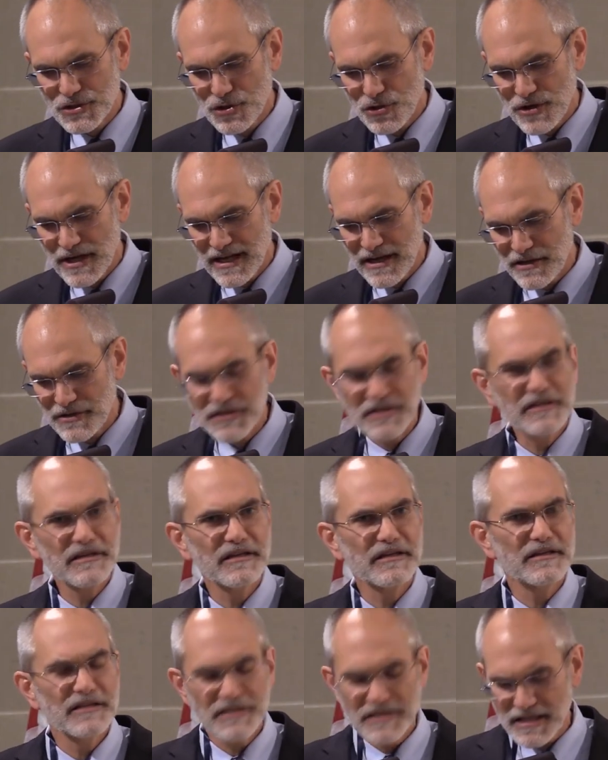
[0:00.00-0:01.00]
is
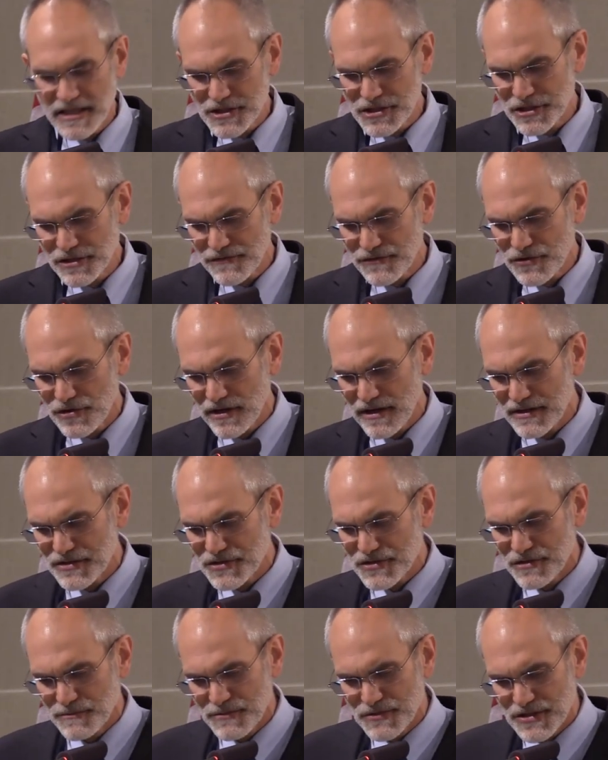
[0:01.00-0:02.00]
grounded in the teaching of
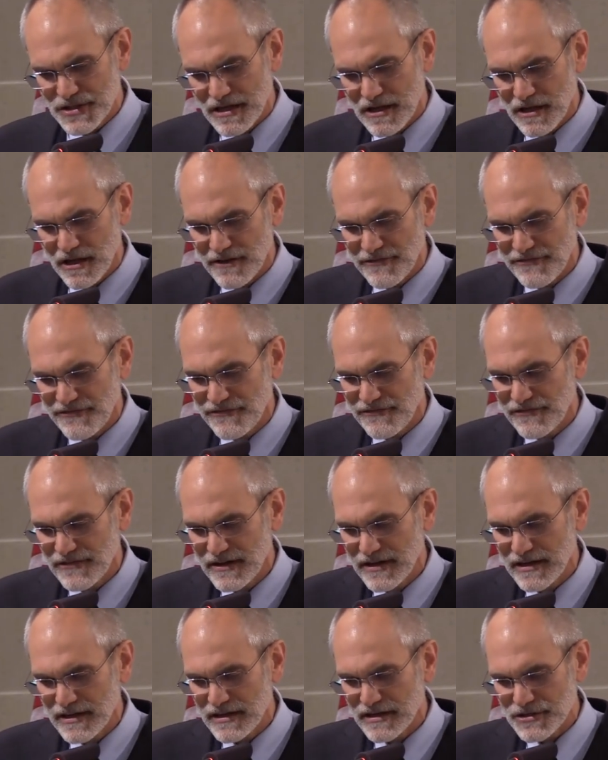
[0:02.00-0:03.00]
Christ himself,
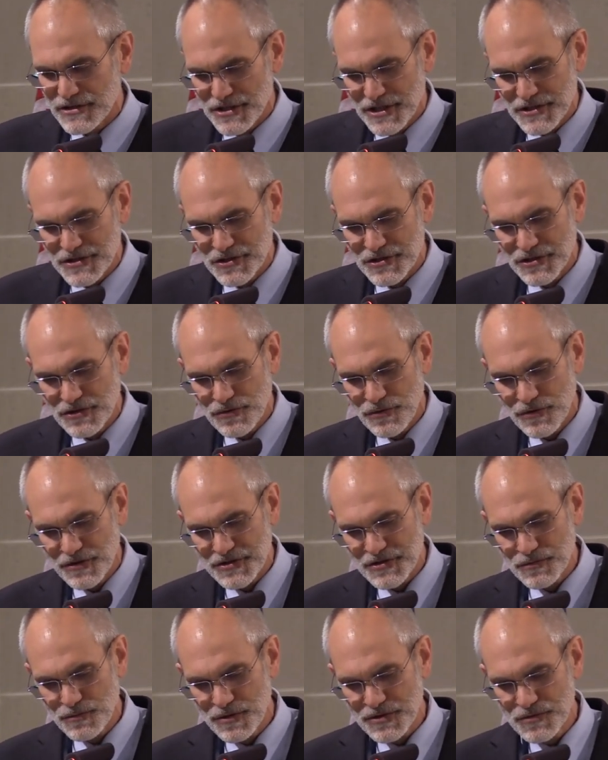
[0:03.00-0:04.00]
Jesus, of
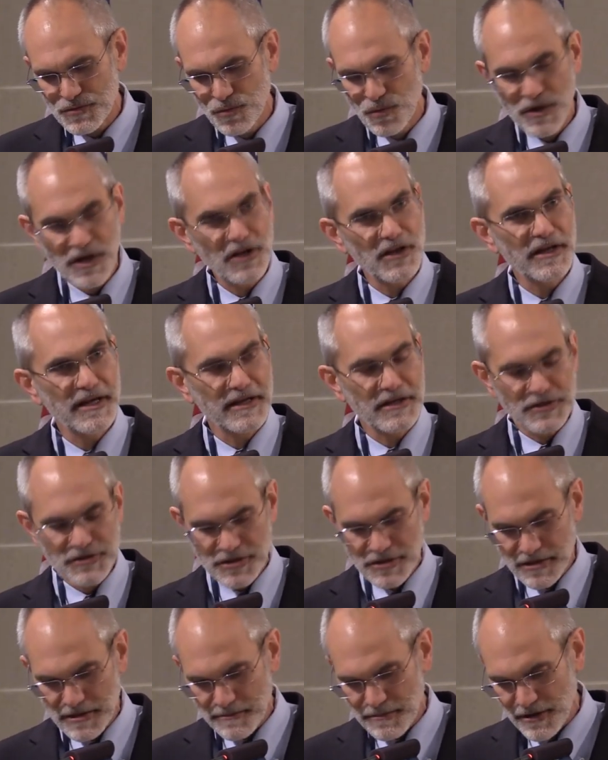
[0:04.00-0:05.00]
course, was willing
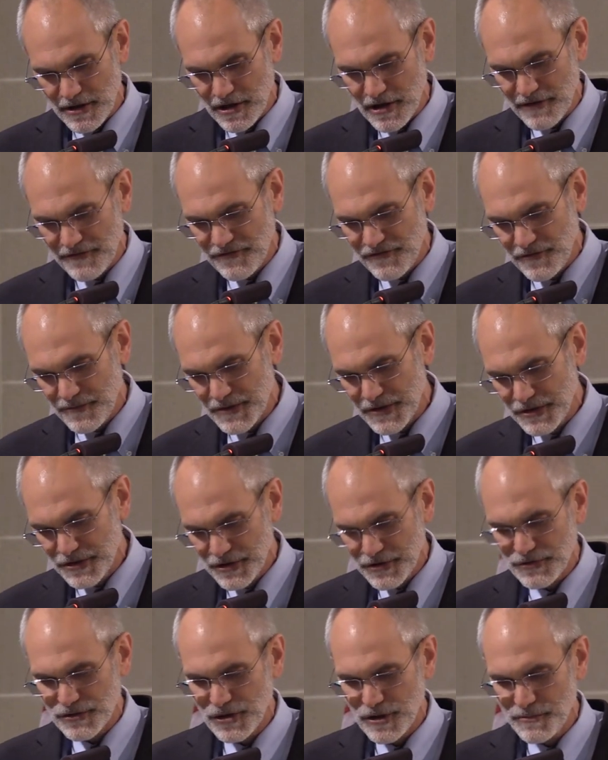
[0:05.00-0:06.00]
to depart from the
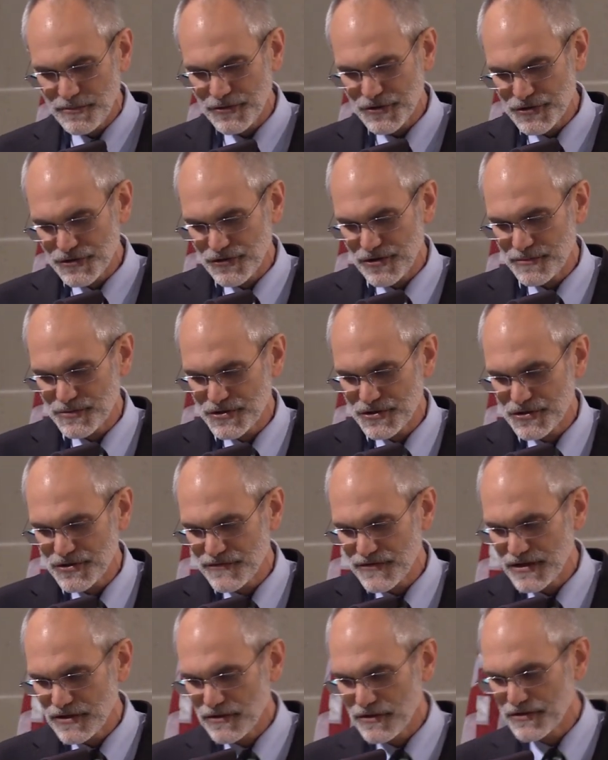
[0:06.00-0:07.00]
literal prescriptions
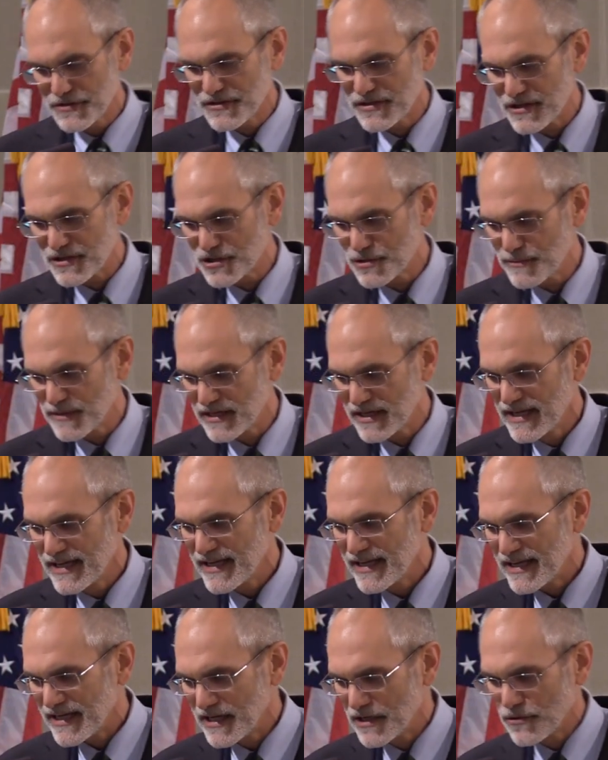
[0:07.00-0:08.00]
of the Old
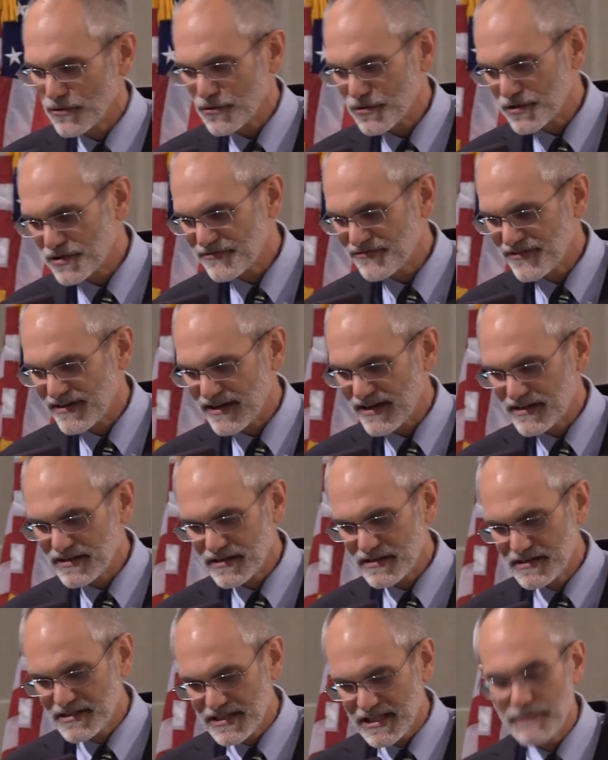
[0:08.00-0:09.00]
Testament in order to
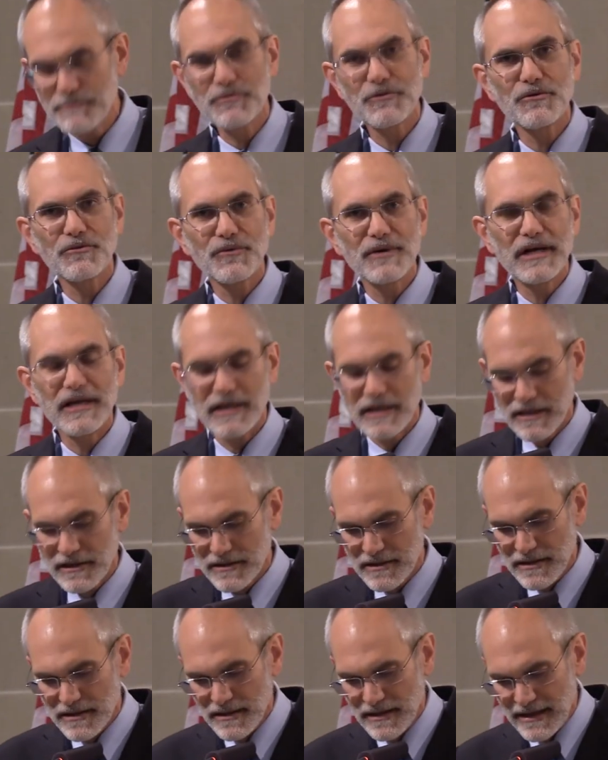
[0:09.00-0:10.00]
find a deeper
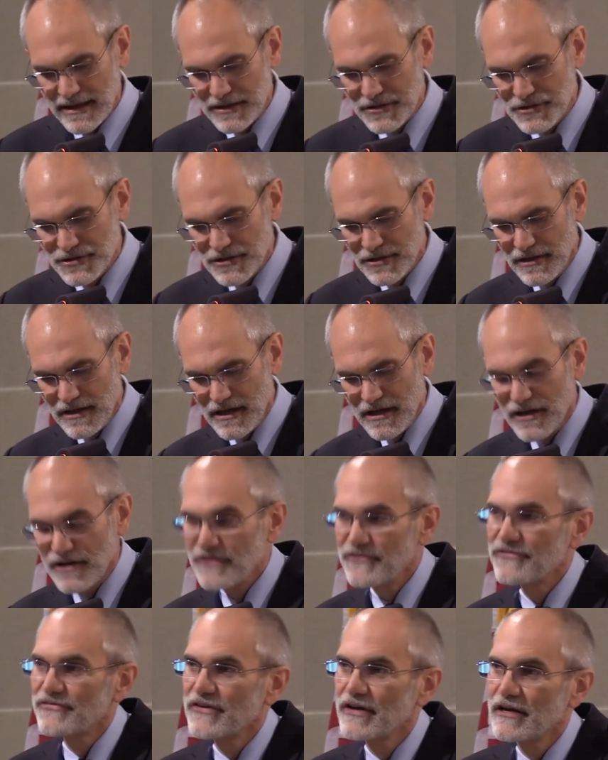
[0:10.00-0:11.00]
reading that led to
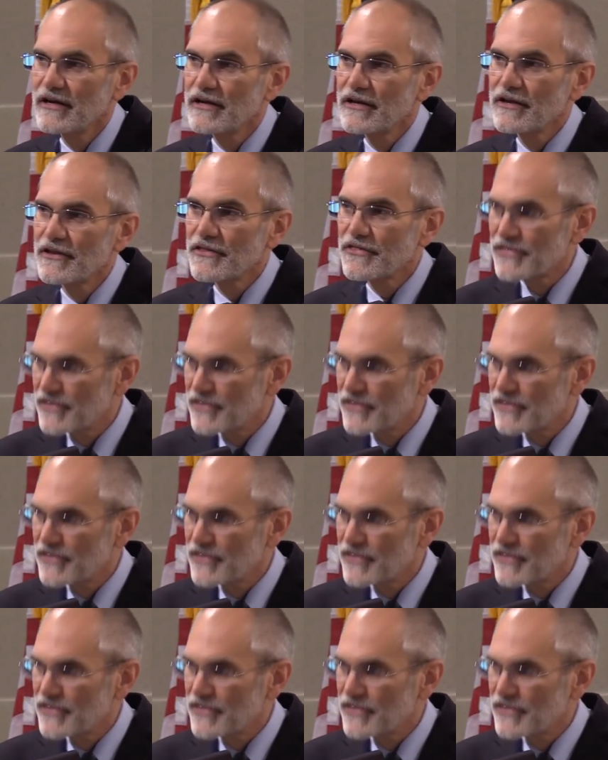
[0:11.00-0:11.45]
love.